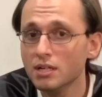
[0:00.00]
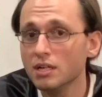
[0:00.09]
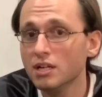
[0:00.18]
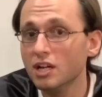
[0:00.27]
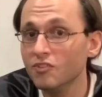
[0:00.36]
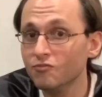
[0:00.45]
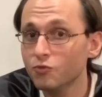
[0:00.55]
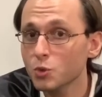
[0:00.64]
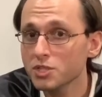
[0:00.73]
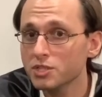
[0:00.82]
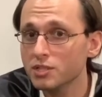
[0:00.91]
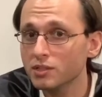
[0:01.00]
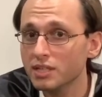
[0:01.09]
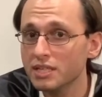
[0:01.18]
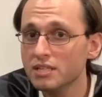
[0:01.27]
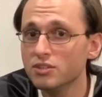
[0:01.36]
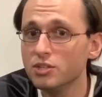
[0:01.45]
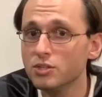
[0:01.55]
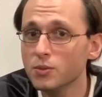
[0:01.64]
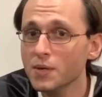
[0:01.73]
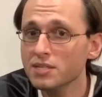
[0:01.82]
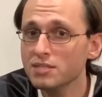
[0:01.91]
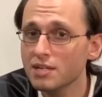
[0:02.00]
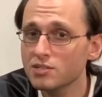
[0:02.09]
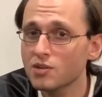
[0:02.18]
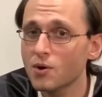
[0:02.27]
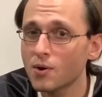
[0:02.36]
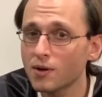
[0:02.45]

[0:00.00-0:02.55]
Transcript: Unfortunately, the USSR